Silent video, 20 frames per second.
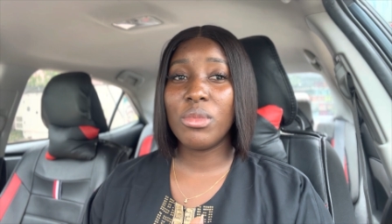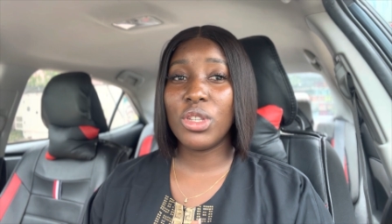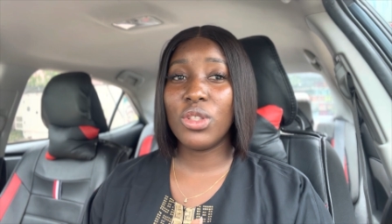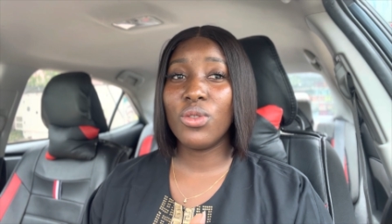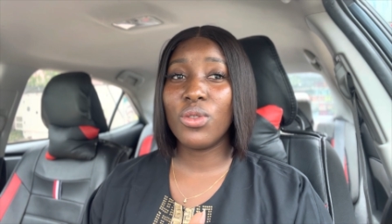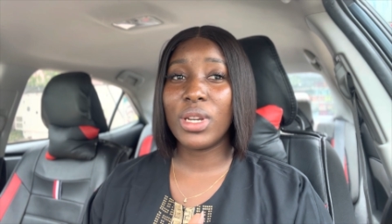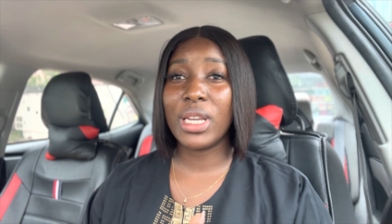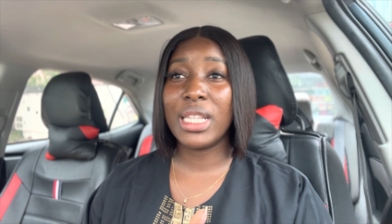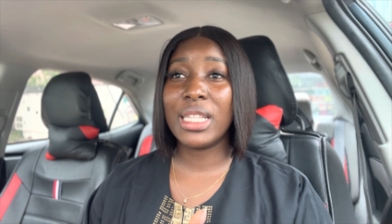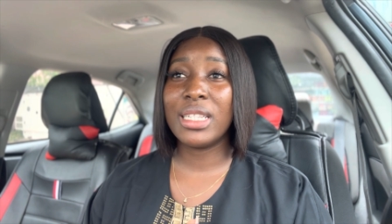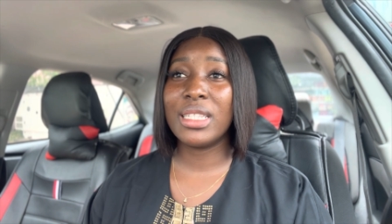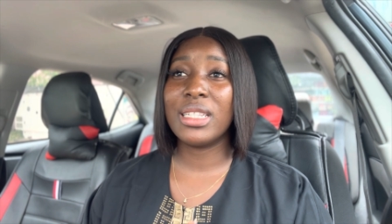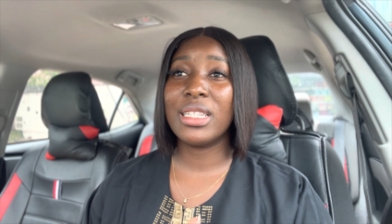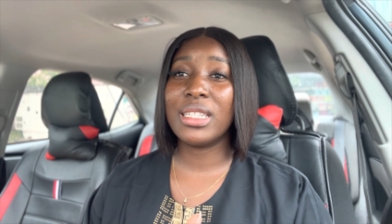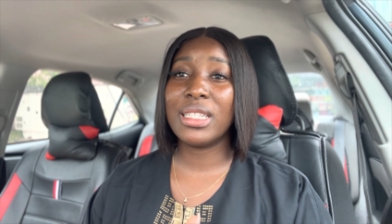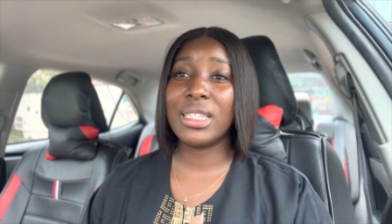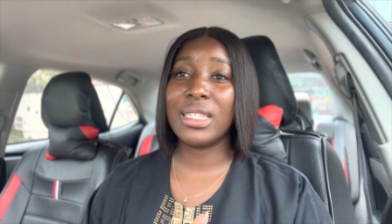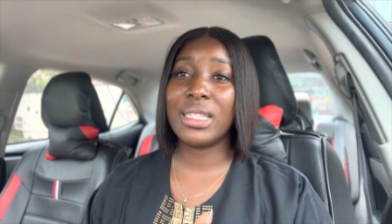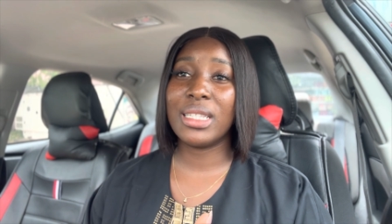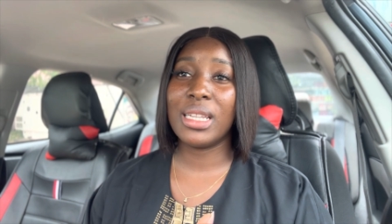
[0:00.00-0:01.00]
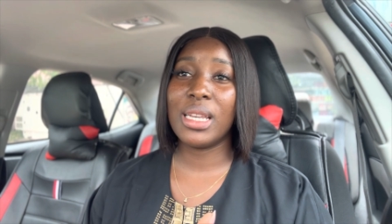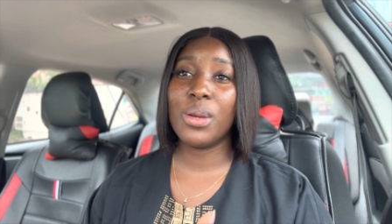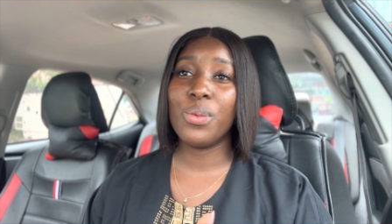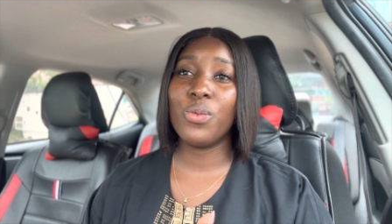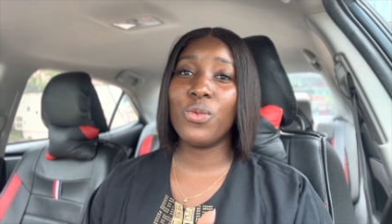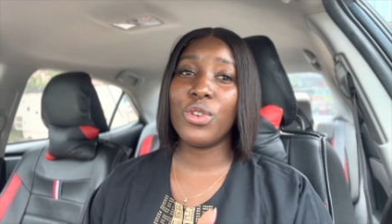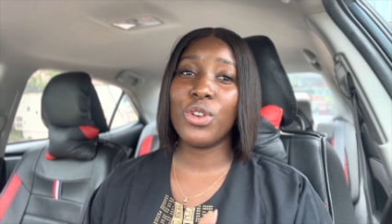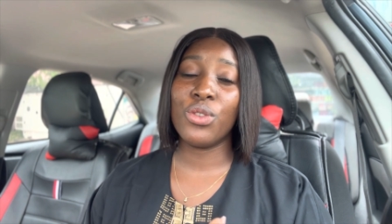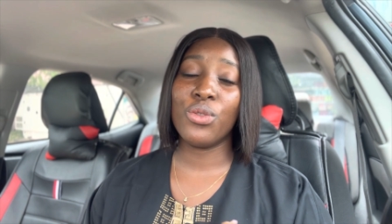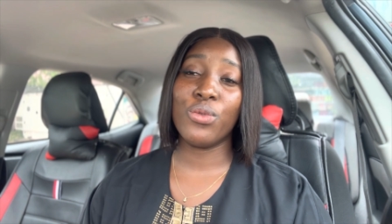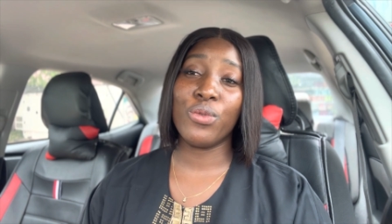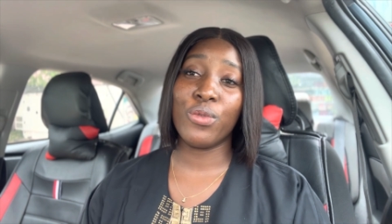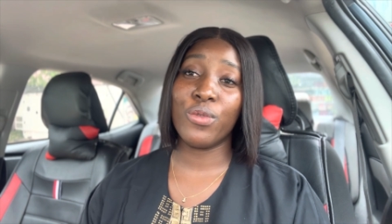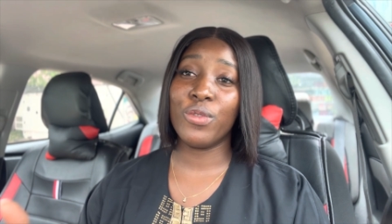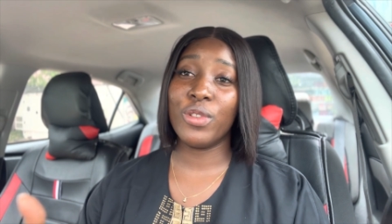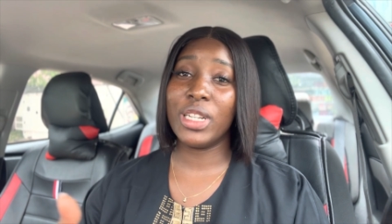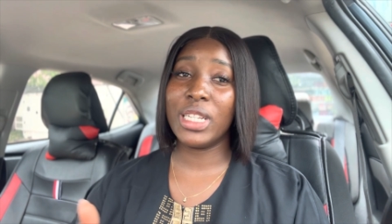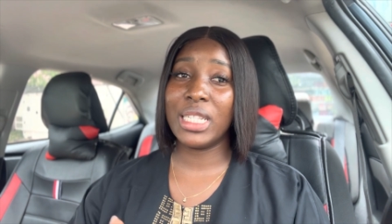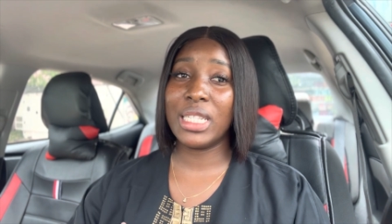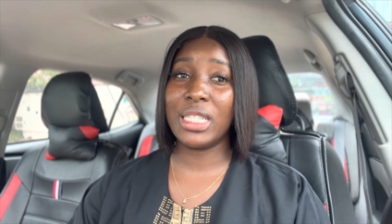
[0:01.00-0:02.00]
mean okay, this is the same way you
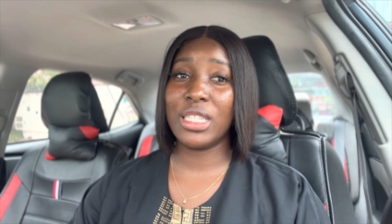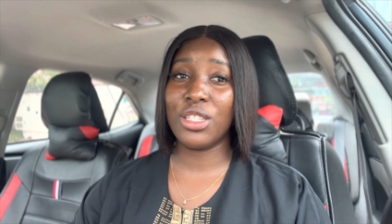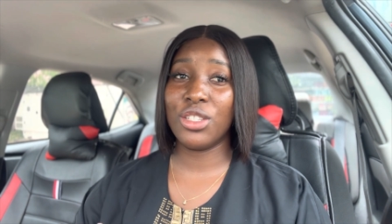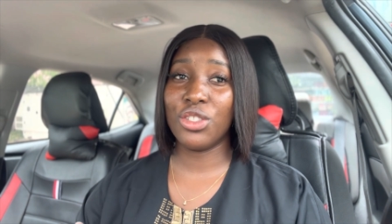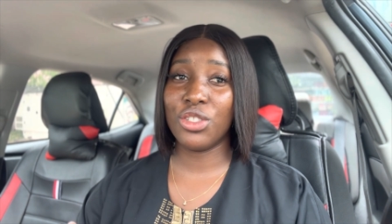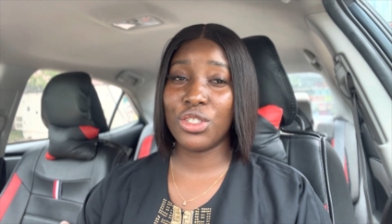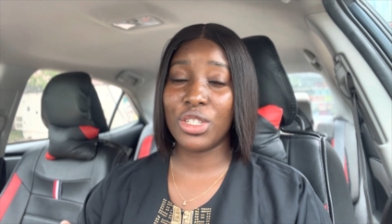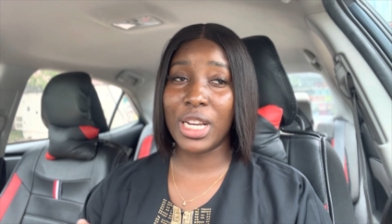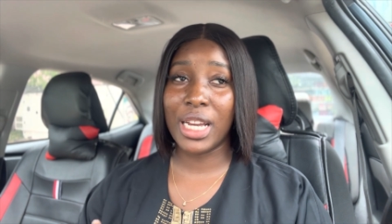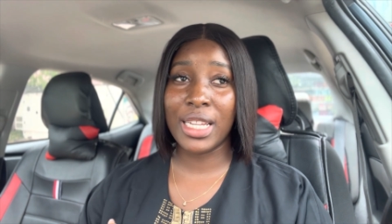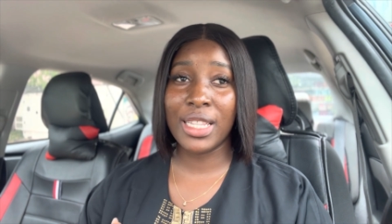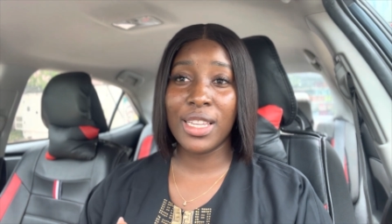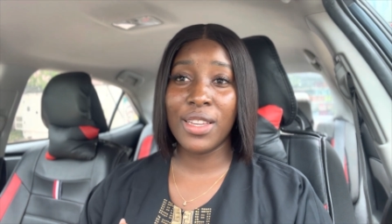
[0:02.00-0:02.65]
raise this child.